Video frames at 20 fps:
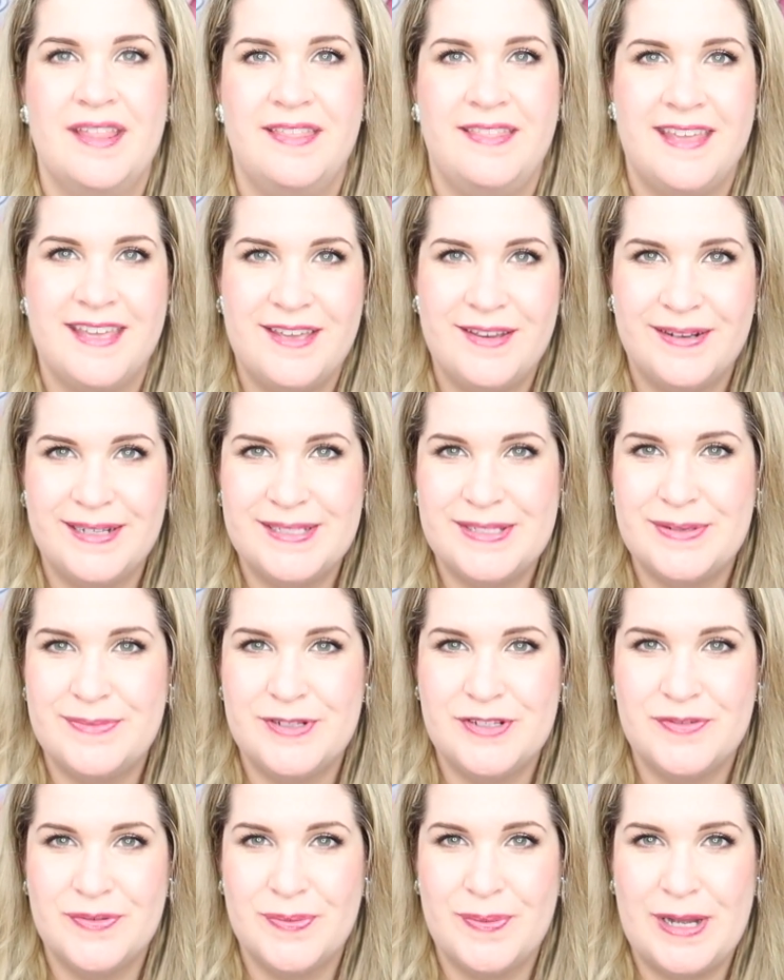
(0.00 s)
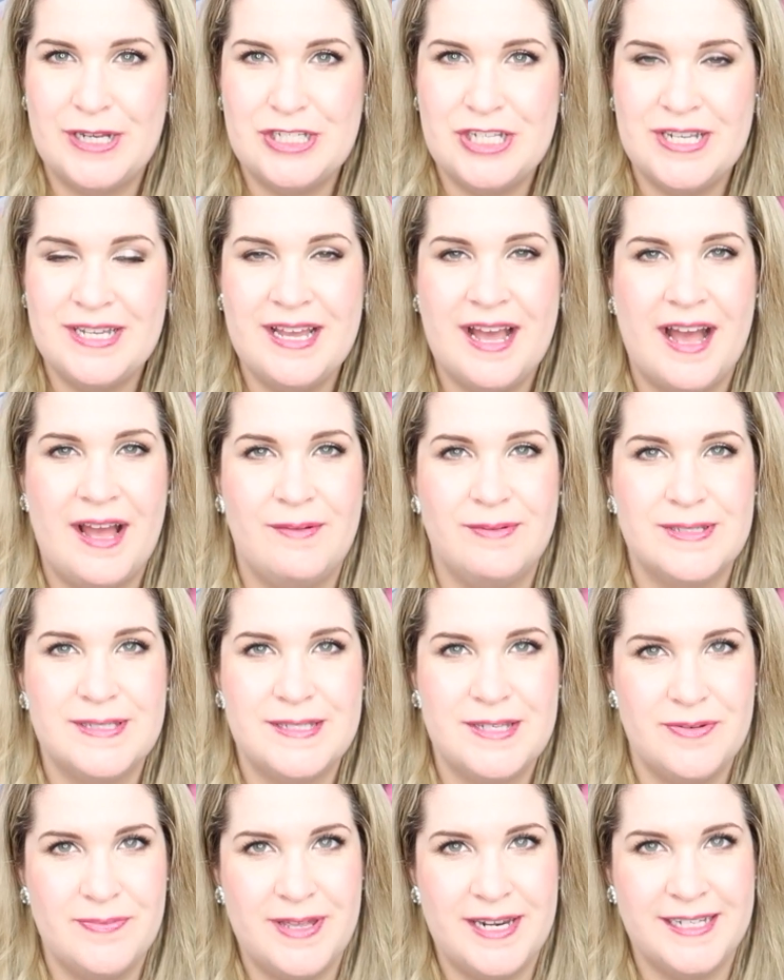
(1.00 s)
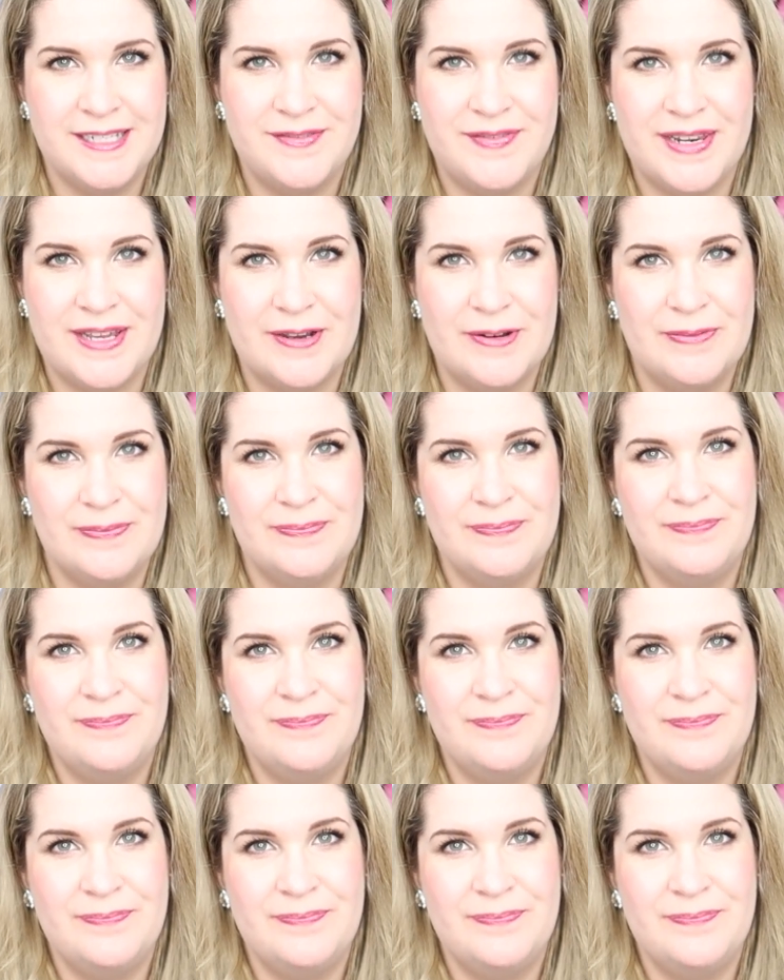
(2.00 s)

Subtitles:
Thank you guys so much for watching. I will see you in my next video.